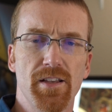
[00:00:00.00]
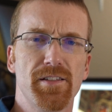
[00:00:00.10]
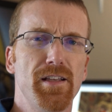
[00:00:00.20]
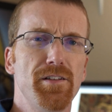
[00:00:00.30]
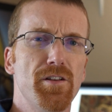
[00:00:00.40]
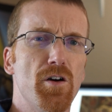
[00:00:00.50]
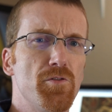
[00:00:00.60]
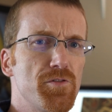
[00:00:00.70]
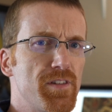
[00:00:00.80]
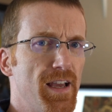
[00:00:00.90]
Satan
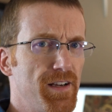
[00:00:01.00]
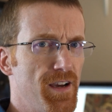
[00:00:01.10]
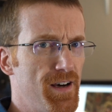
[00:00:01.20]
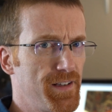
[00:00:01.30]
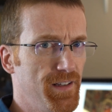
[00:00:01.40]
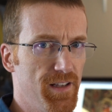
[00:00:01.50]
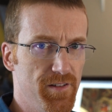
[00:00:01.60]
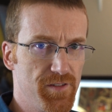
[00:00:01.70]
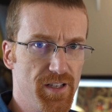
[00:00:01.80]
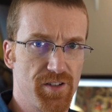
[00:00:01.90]
knows that God
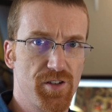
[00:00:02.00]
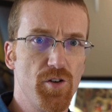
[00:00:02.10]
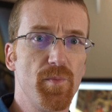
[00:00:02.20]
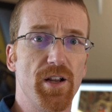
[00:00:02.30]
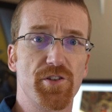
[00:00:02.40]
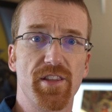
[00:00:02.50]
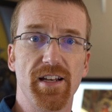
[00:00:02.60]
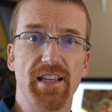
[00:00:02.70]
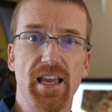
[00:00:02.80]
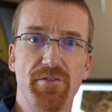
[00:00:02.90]
loves us so much
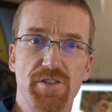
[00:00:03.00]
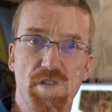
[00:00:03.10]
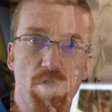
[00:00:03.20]
that he gave his